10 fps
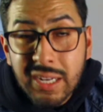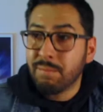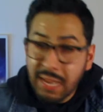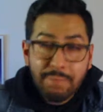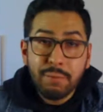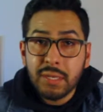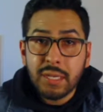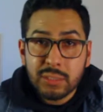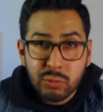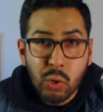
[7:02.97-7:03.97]
Definitely a
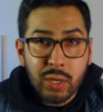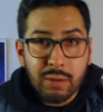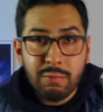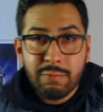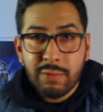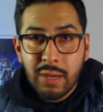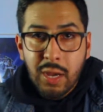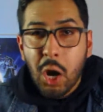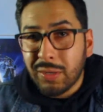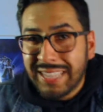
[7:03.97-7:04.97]
stroke of
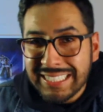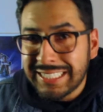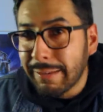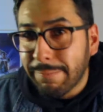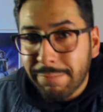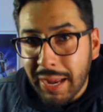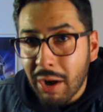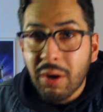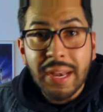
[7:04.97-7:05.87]
artistic flair on